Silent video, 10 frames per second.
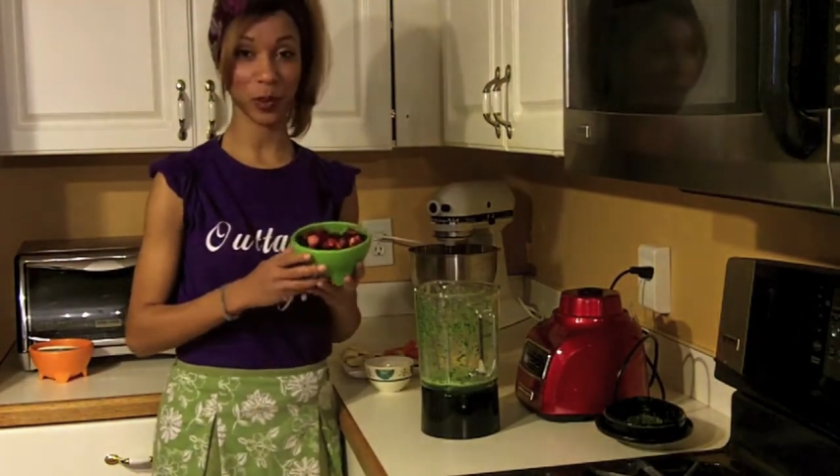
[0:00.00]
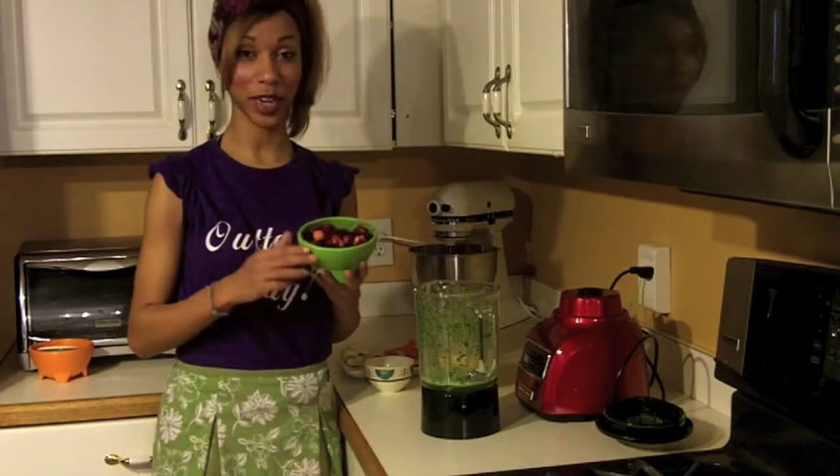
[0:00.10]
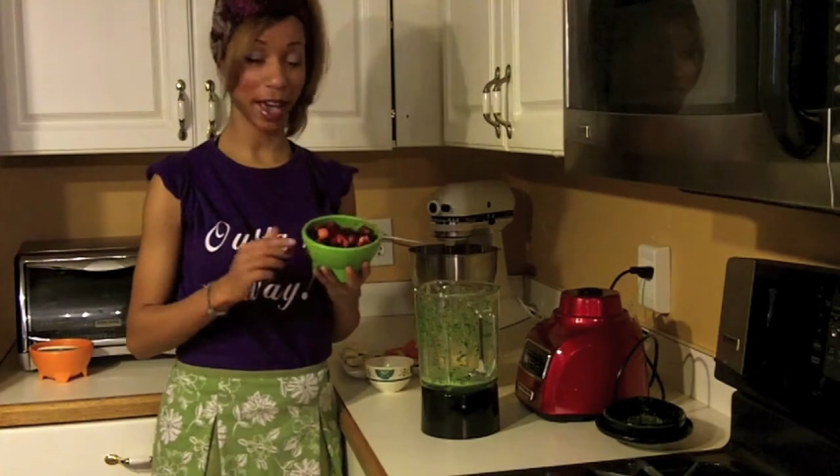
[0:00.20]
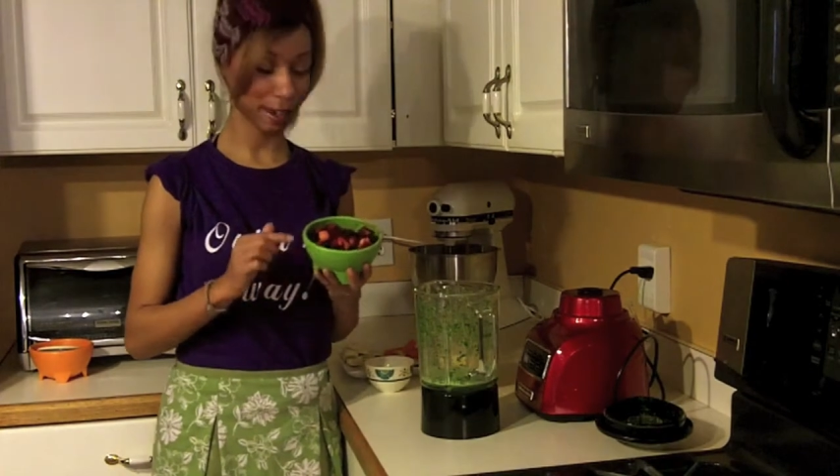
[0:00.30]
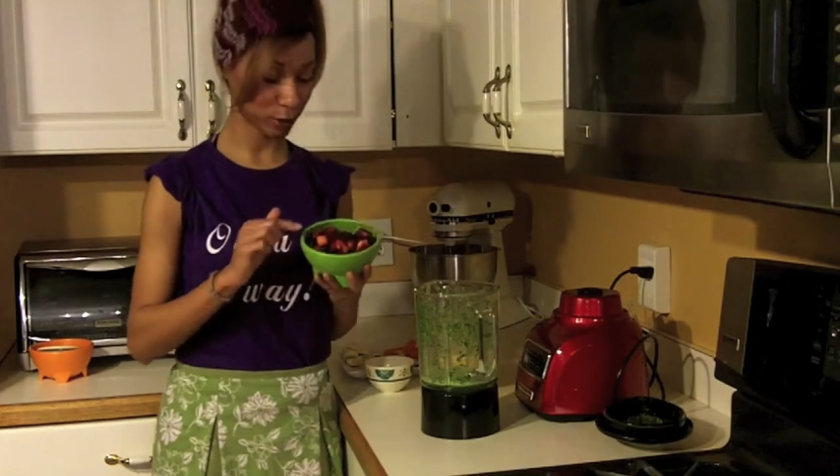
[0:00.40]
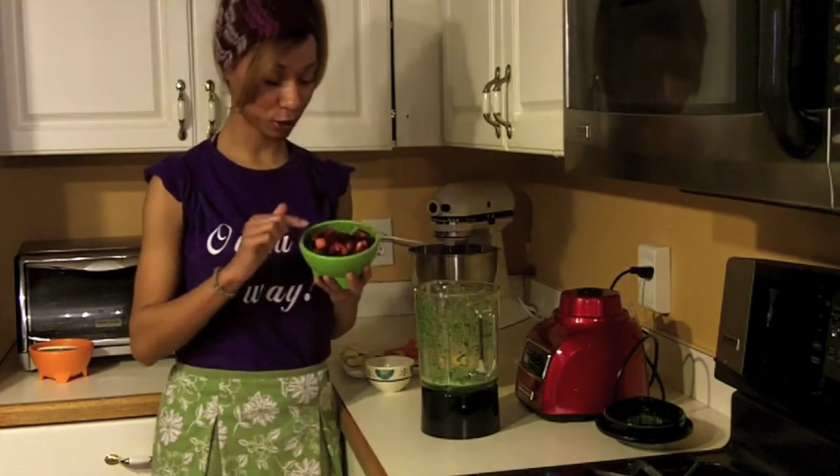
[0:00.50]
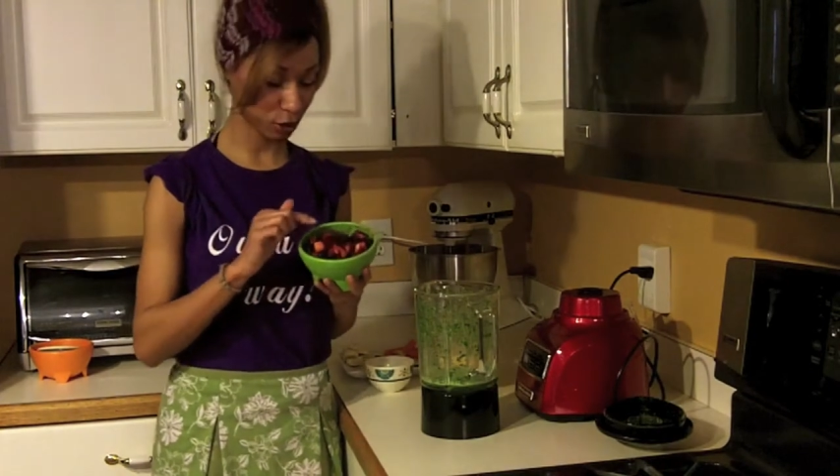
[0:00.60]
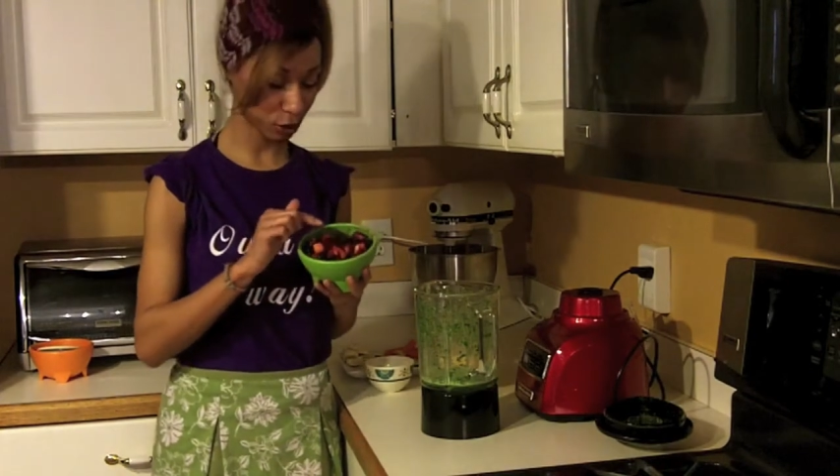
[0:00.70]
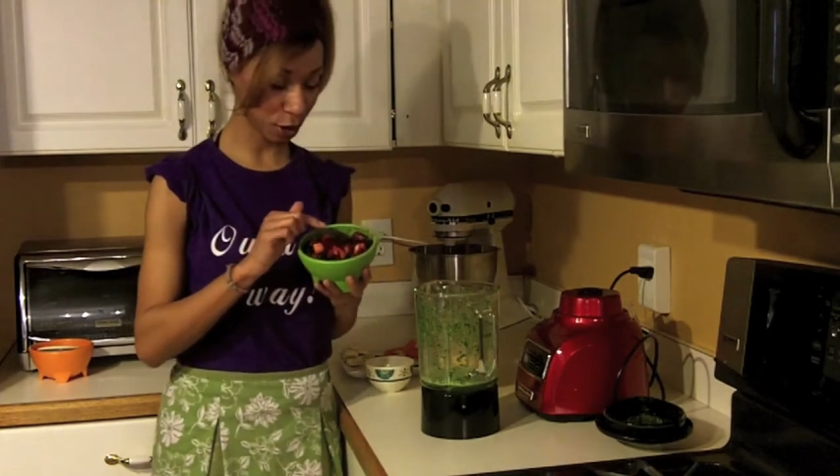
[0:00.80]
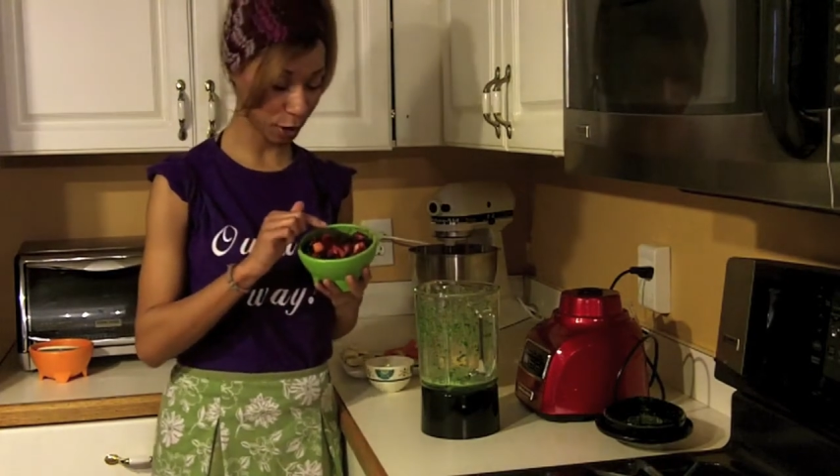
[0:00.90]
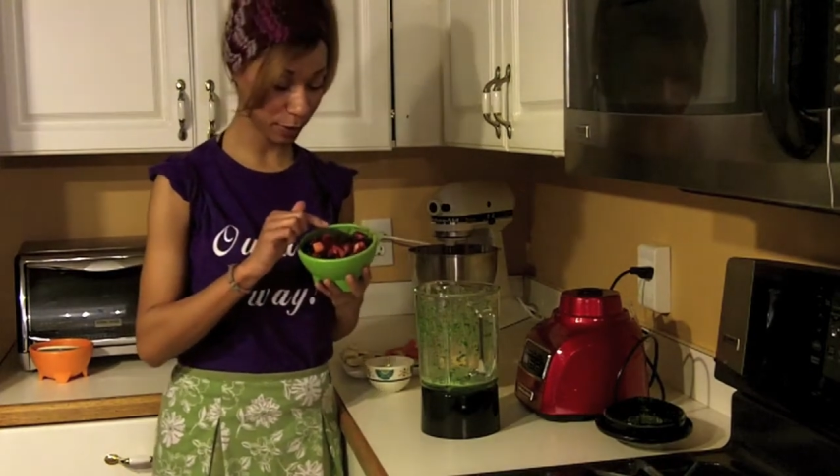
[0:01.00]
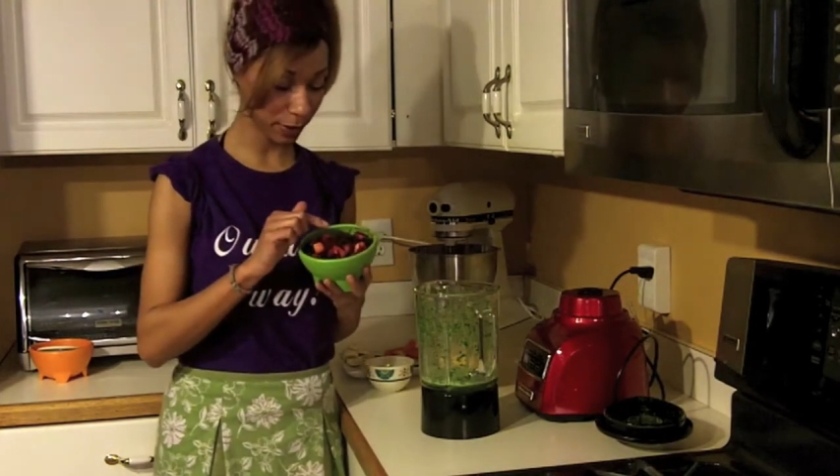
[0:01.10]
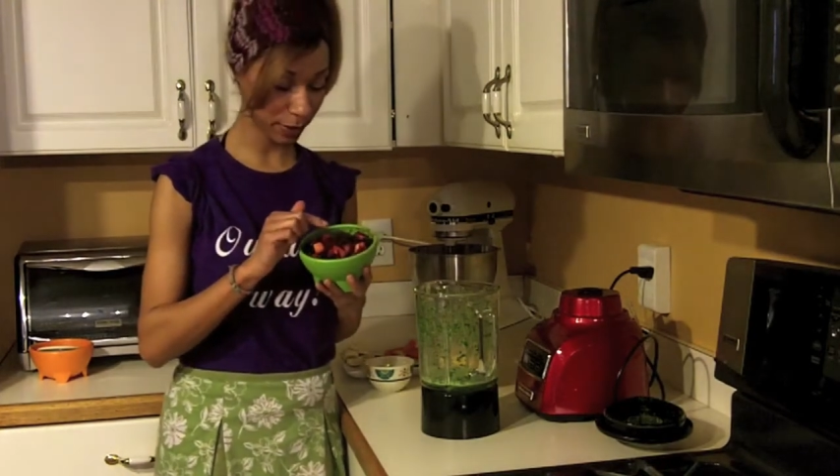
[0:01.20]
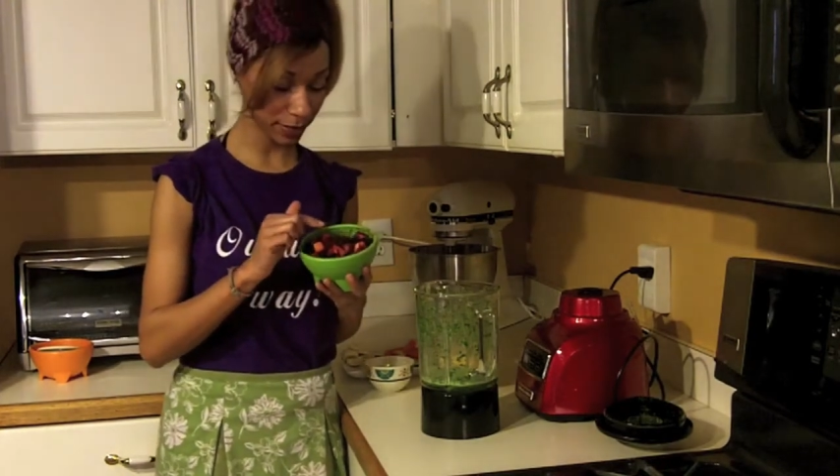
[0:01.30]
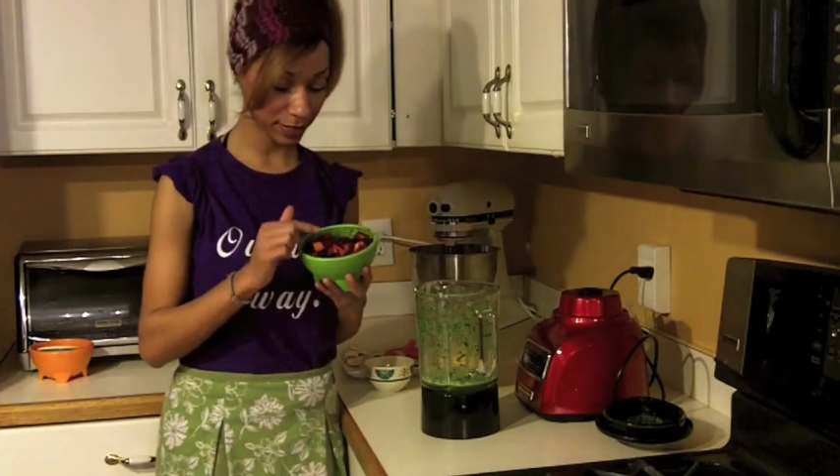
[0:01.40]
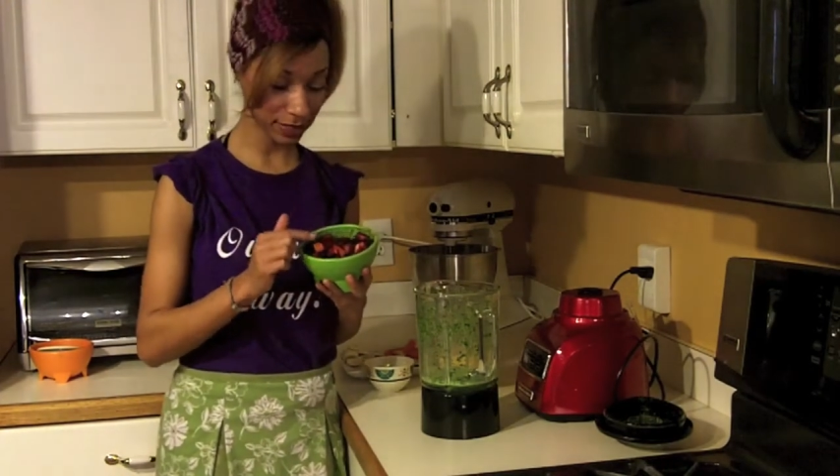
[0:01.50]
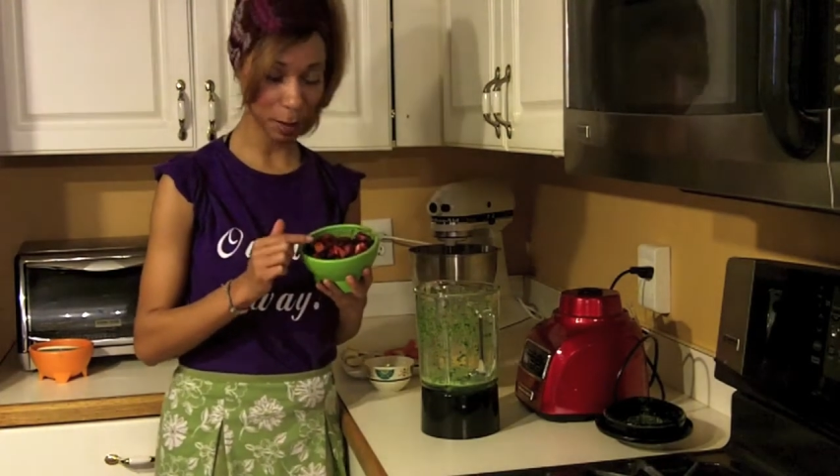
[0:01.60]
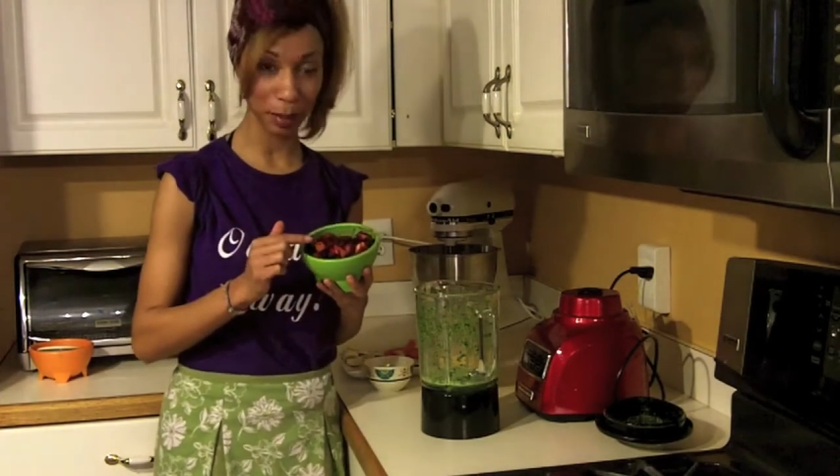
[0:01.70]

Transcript: We have strawberries,